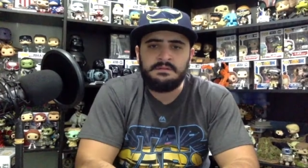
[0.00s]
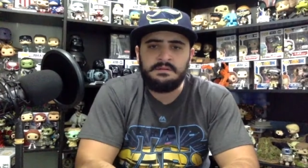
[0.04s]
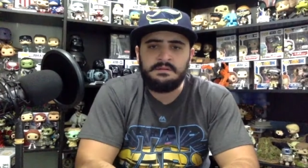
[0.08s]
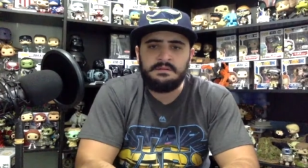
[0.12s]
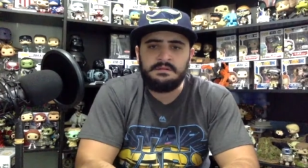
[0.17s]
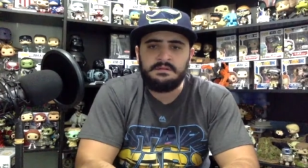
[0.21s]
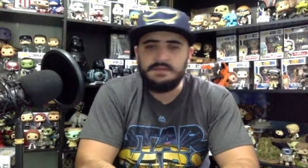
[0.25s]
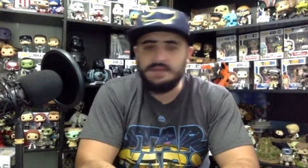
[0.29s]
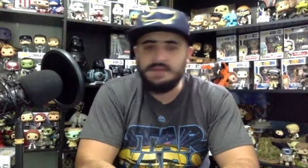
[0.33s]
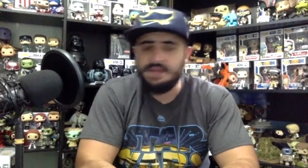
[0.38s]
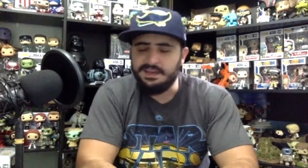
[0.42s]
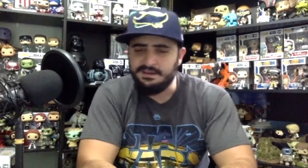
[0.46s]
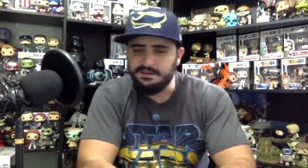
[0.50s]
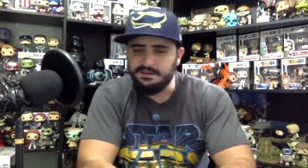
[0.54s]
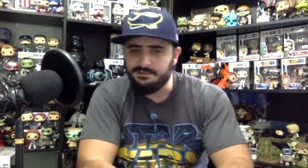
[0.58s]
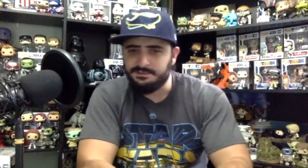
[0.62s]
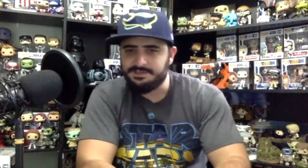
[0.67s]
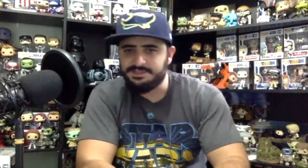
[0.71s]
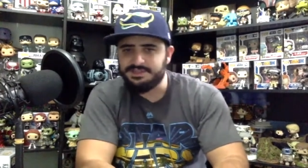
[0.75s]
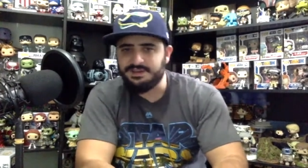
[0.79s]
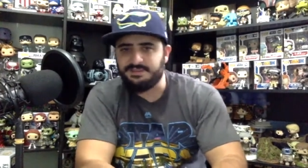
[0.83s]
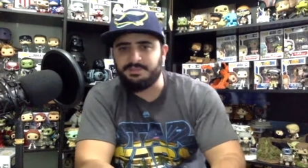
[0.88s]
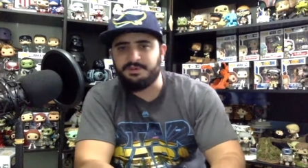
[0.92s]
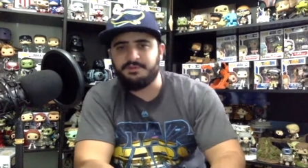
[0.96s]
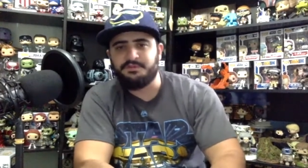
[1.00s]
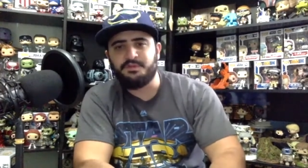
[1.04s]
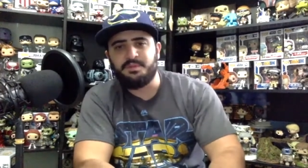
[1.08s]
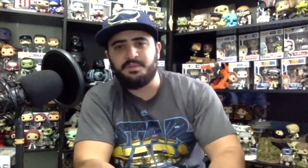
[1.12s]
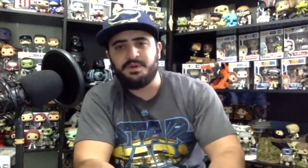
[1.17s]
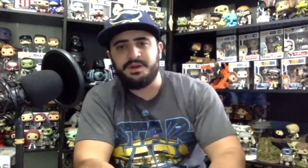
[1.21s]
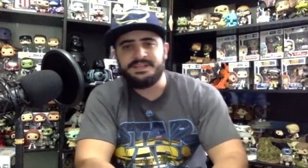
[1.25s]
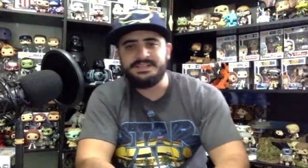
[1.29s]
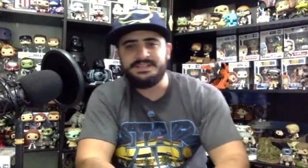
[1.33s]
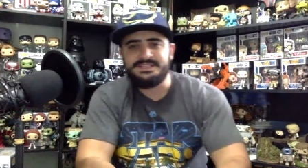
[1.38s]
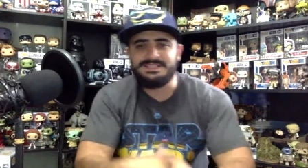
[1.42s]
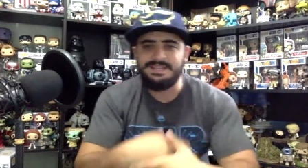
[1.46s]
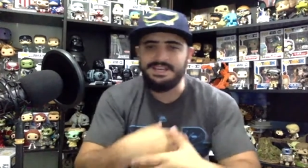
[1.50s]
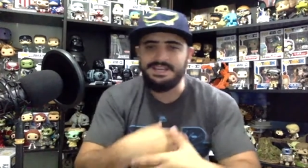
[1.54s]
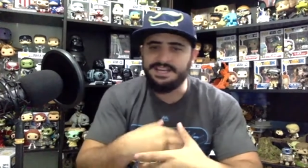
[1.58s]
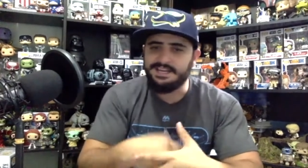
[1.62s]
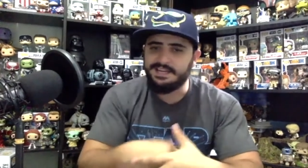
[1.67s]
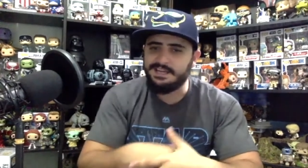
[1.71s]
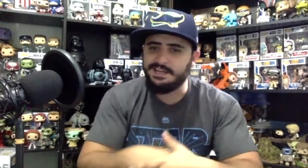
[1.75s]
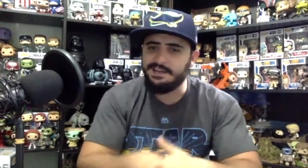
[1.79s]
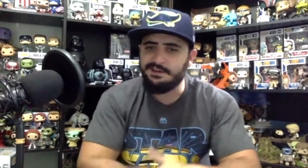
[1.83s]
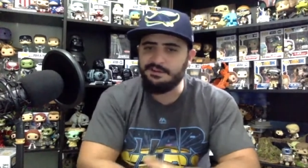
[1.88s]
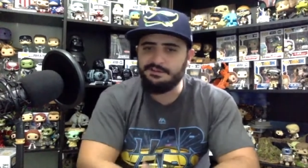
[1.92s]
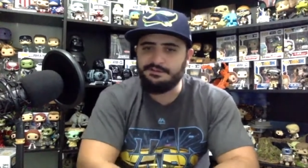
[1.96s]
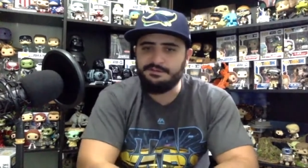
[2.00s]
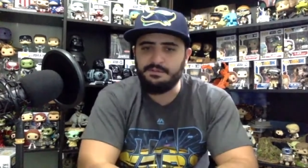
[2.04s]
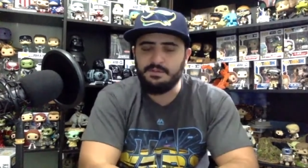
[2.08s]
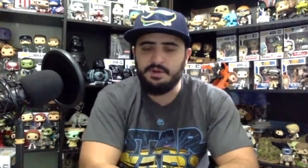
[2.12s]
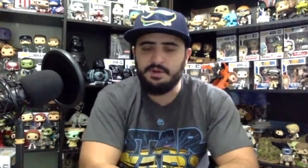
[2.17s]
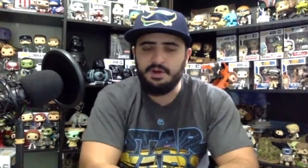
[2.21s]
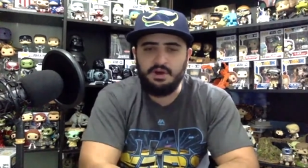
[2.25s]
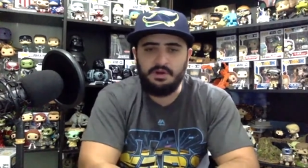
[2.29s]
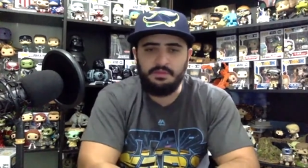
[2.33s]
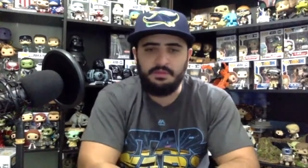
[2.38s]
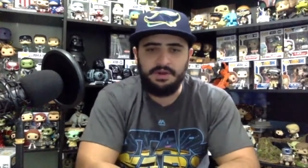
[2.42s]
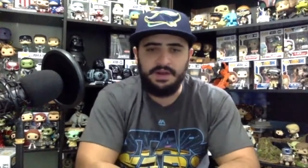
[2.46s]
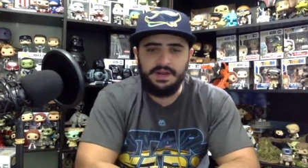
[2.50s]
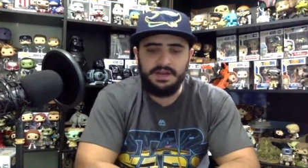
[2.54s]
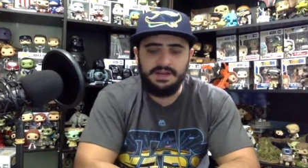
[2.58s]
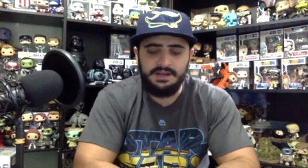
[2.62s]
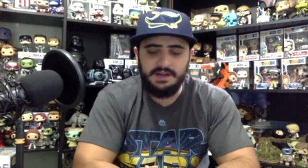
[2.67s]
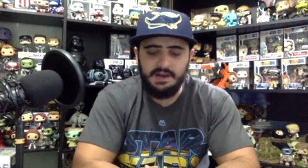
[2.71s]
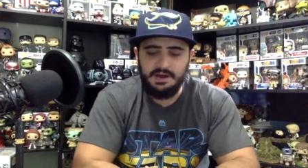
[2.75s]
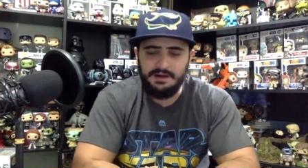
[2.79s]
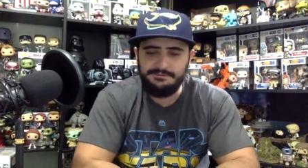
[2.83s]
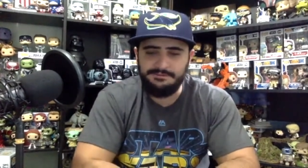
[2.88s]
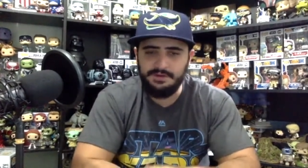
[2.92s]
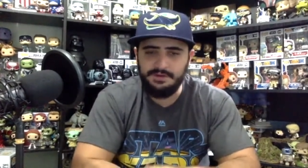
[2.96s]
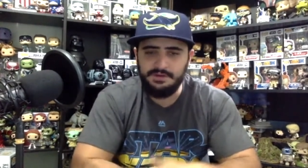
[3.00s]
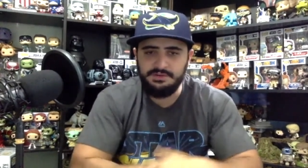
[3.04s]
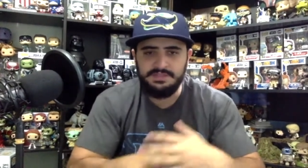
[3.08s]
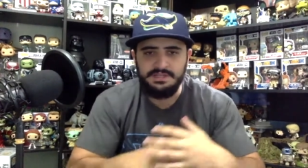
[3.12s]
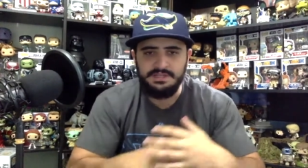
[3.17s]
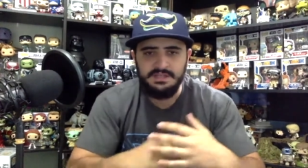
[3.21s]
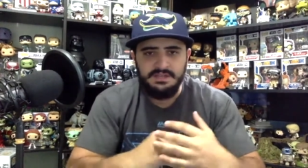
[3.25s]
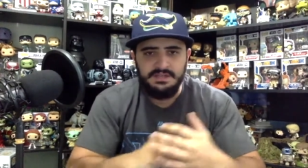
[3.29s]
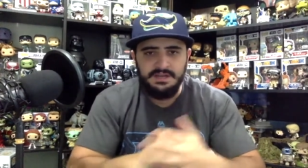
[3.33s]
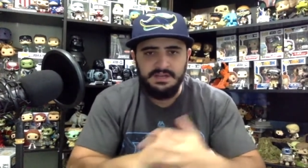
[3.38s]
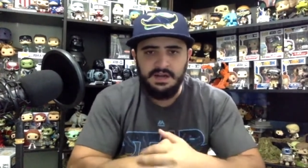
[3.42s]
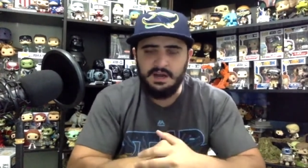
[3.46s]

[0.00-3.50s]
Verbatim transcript: Hey, what's up, everybody? It's Nick here from Carbonite Convos.